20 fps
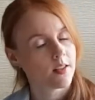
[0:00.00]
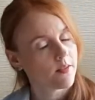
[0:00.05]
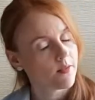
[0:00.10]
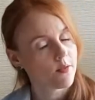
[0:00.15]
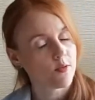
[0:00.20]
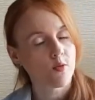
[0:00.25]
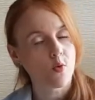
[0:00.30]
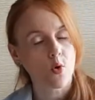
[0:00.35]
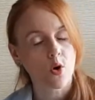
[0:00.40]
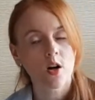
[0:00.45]

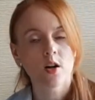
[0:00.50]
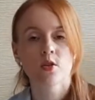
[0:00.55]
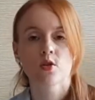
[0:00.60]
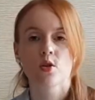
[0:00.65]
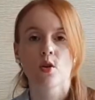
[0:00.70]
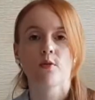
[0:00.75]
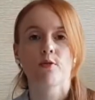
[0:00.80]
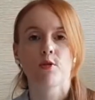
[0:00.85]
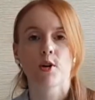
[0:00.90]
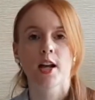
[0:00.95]
Four,
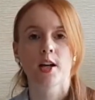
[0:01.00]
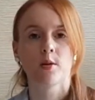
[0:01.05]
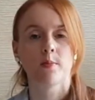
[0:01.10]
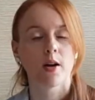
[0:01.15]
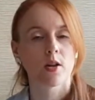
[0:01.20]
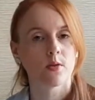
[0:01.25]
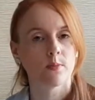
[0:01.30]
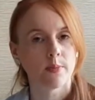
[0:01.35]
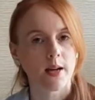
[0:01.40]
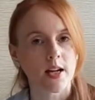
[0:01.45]
don't forget about
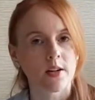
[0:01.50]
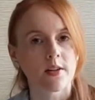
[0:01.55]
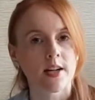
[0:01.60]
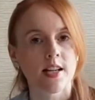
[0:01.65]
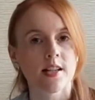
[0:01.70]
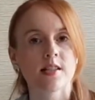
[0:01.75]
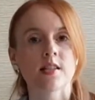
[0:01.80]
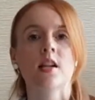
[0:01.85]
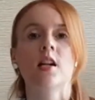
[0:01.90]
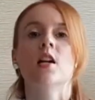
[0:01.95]
the
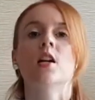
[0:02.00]
batteries